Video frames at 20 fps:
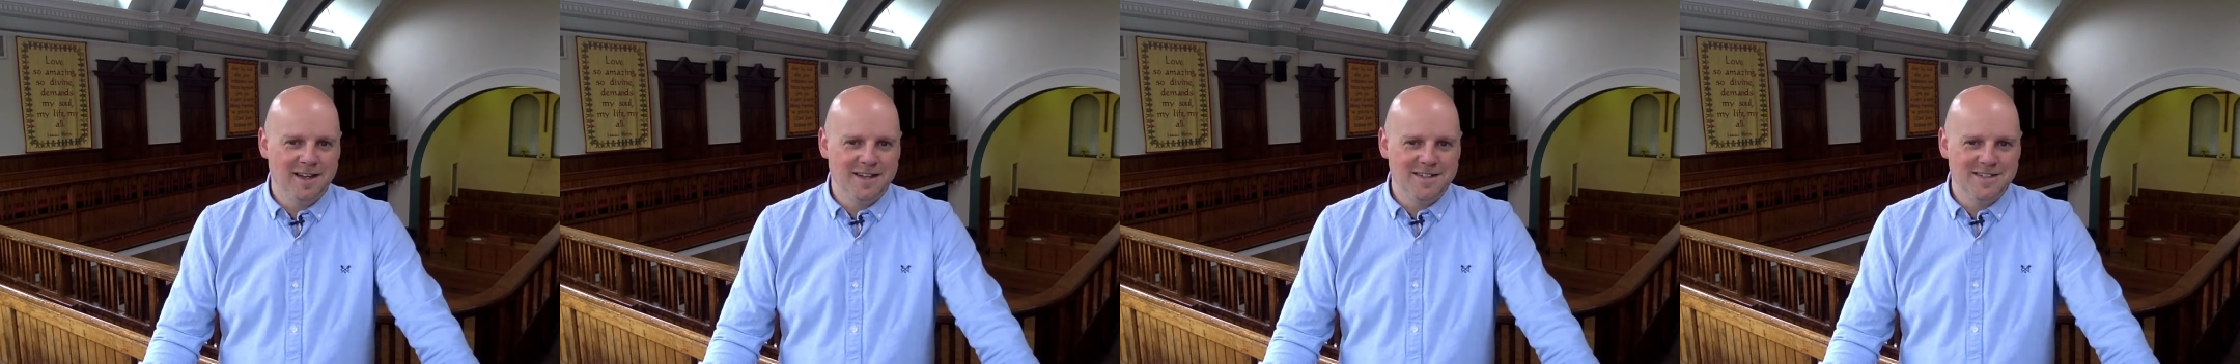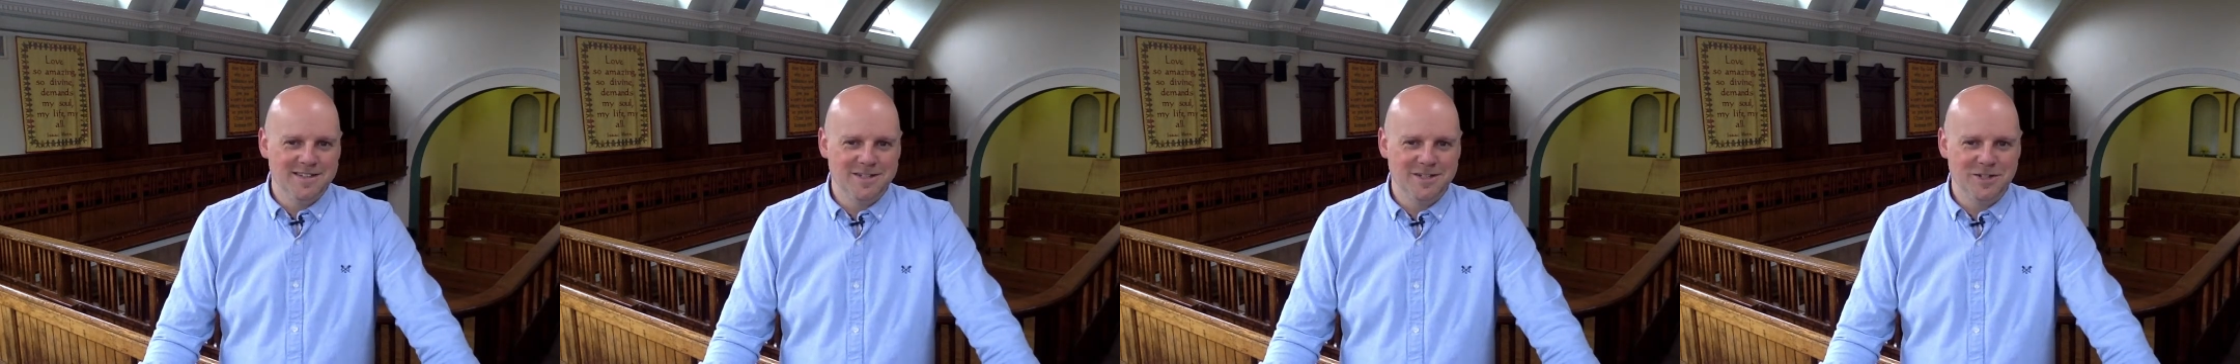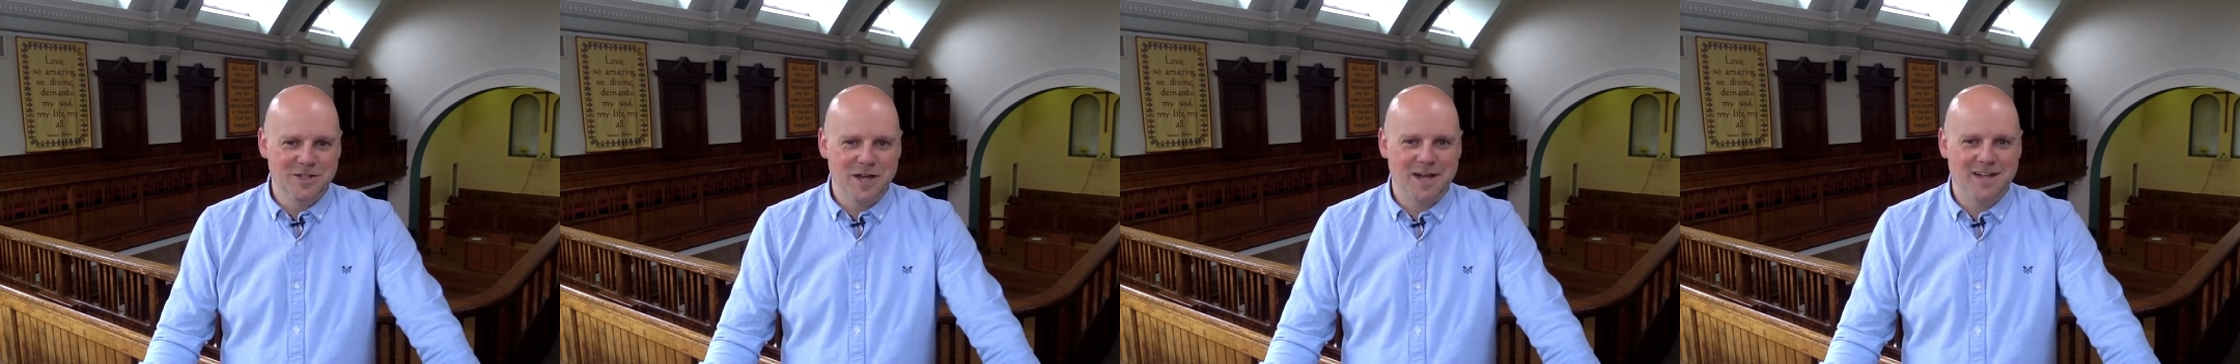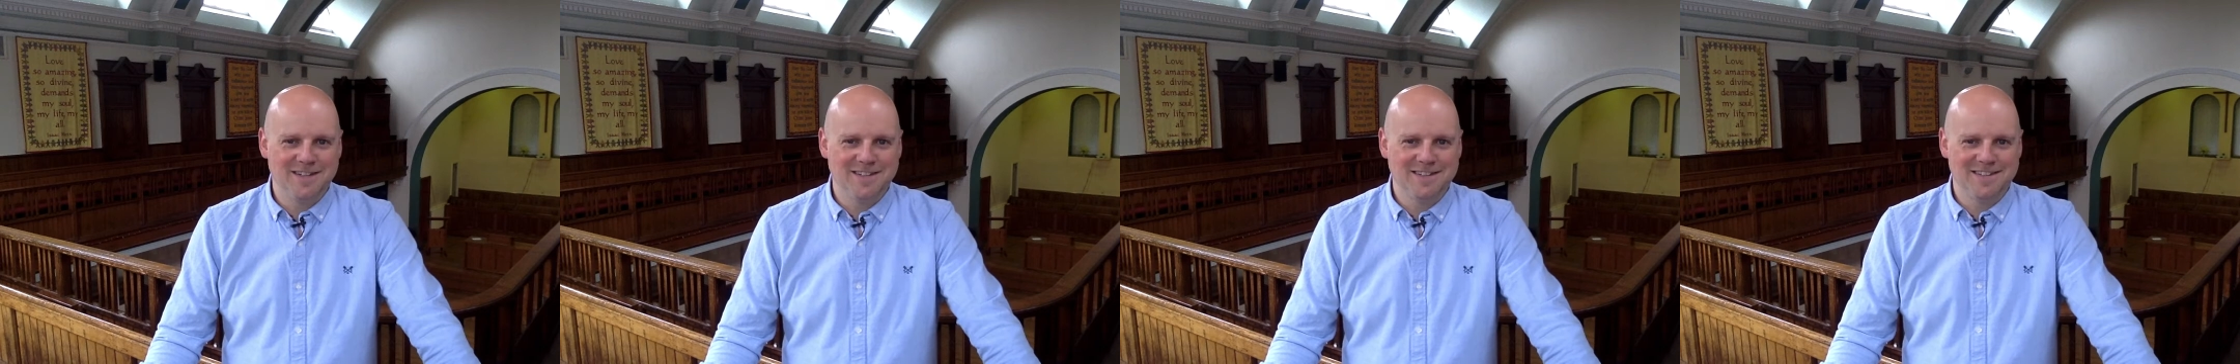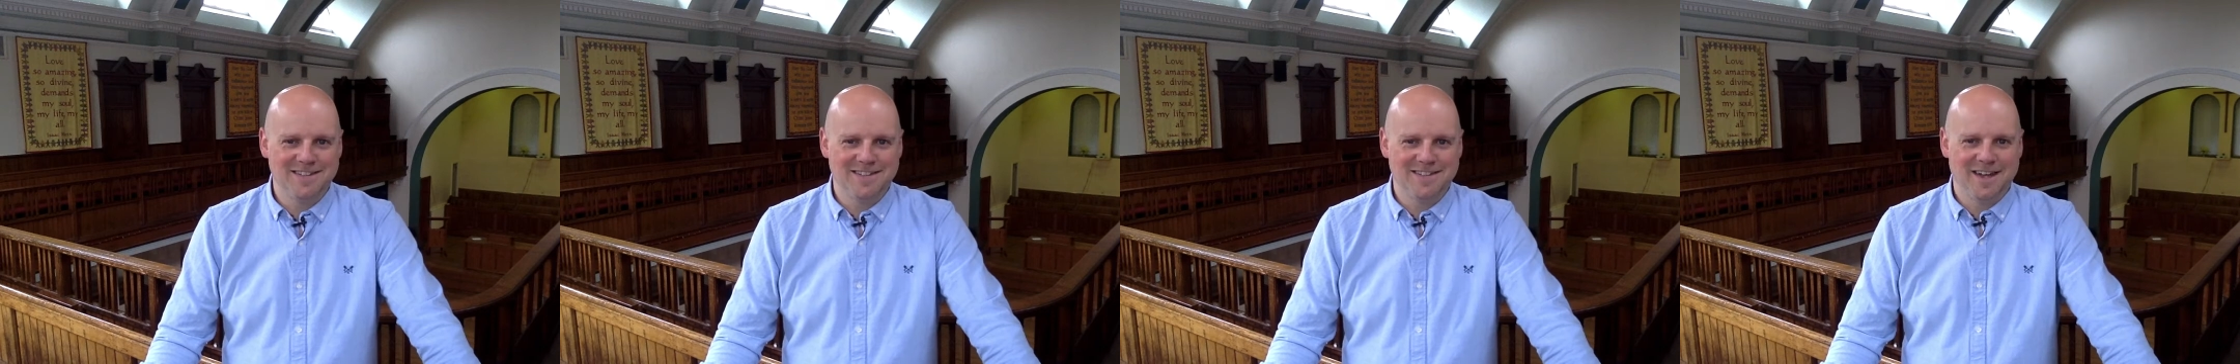
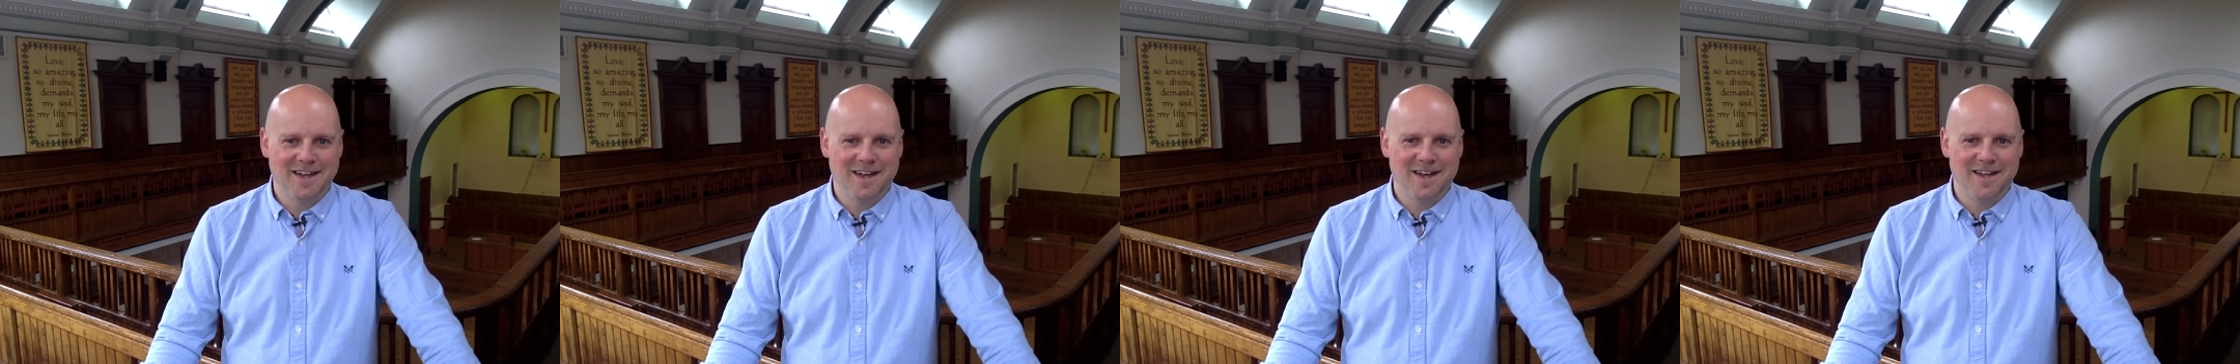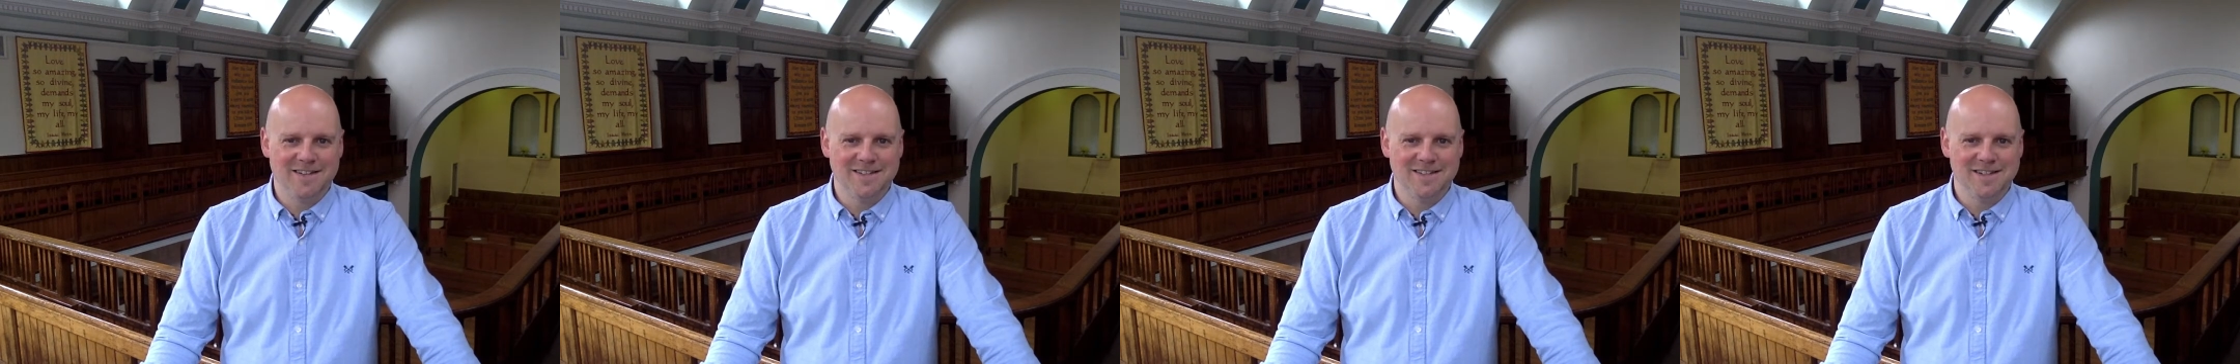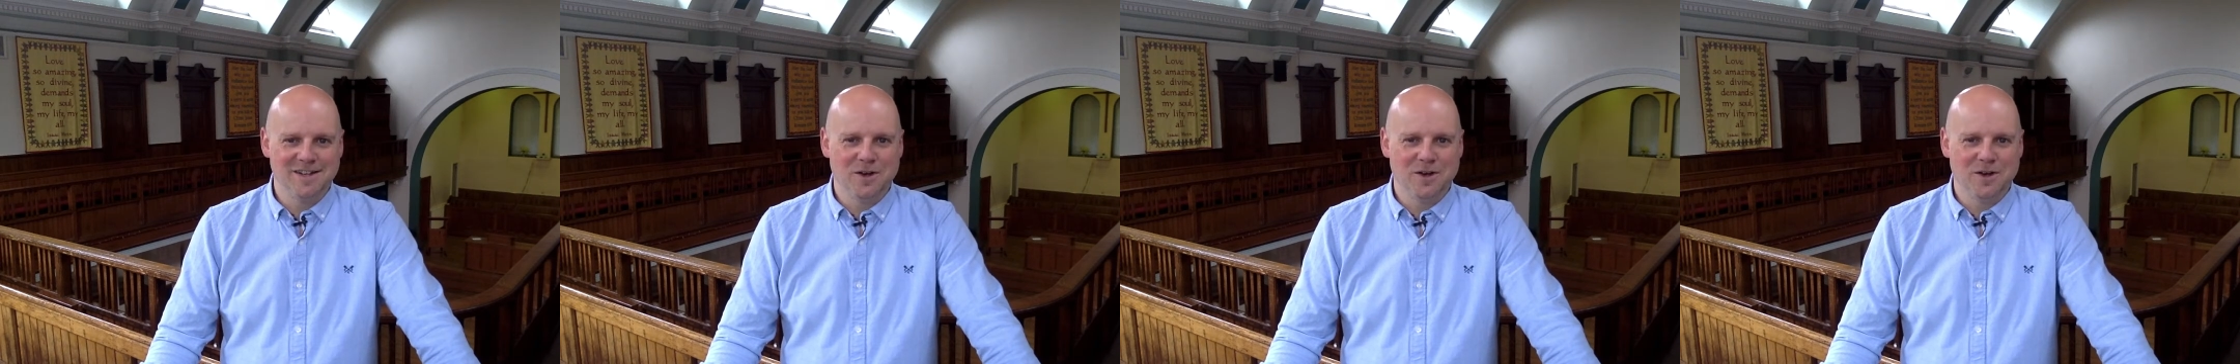suggest to